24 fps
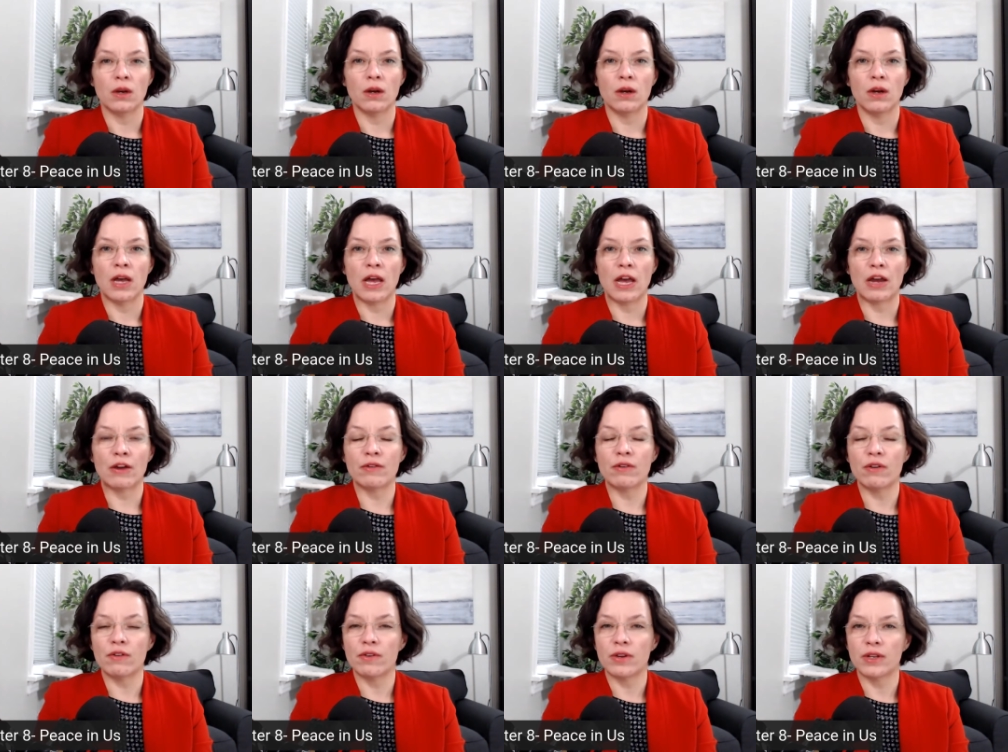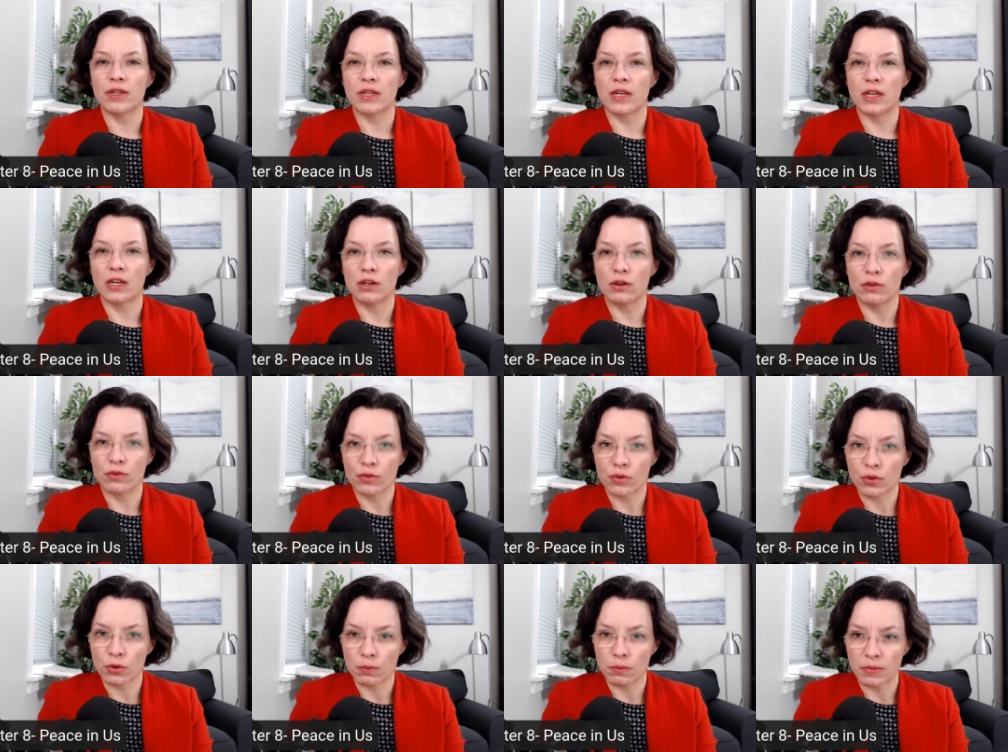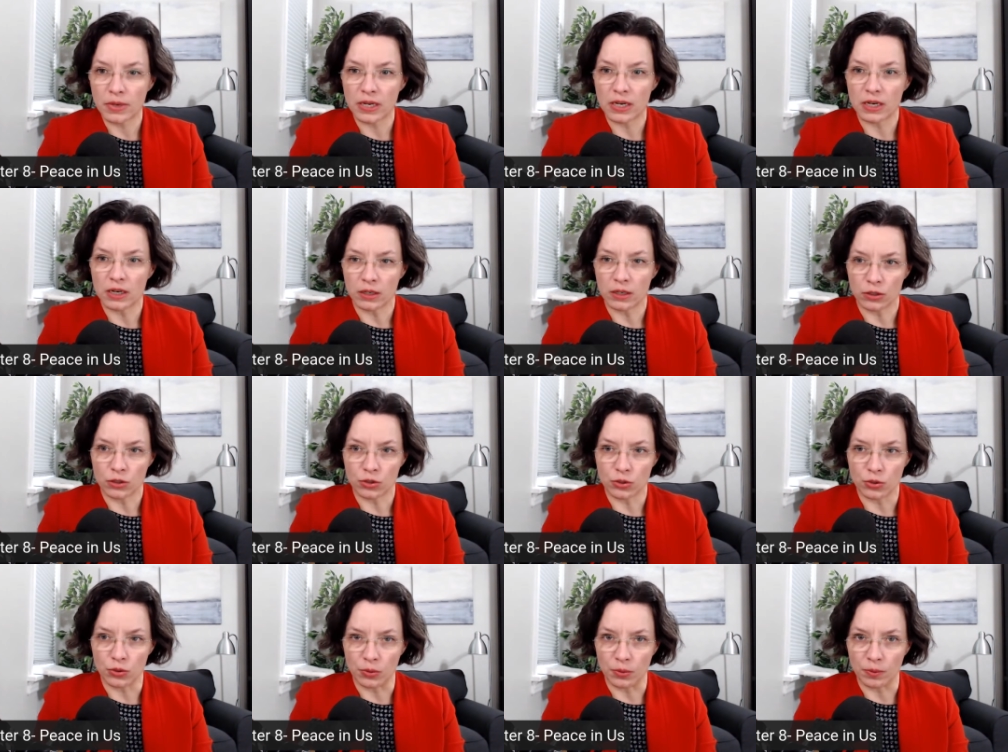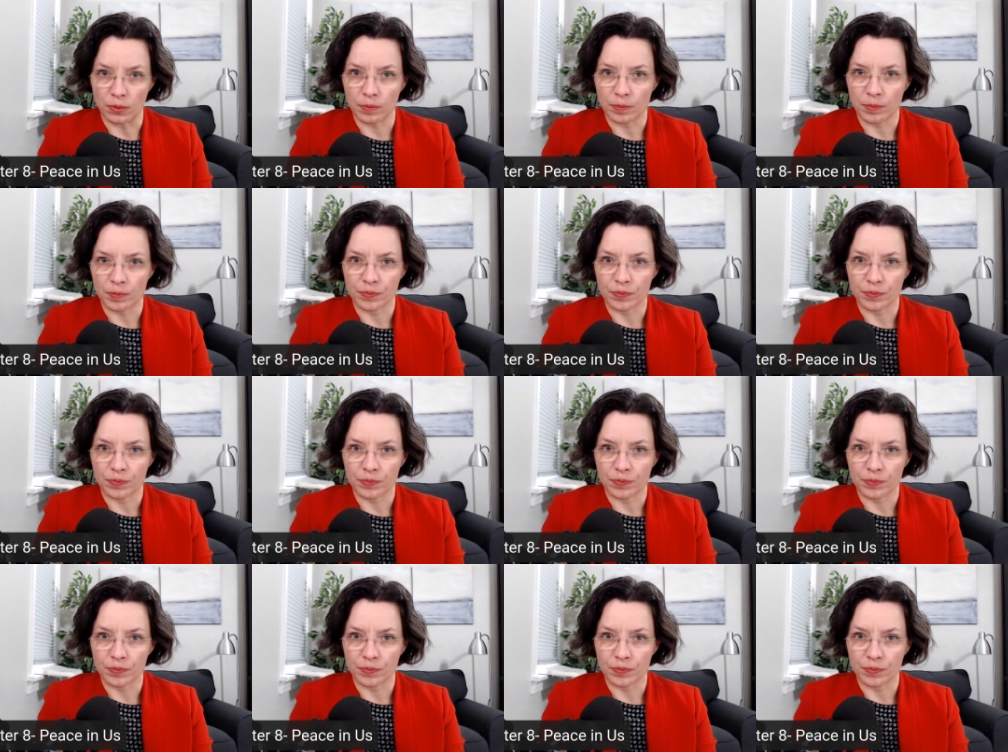Everything that you've committed to,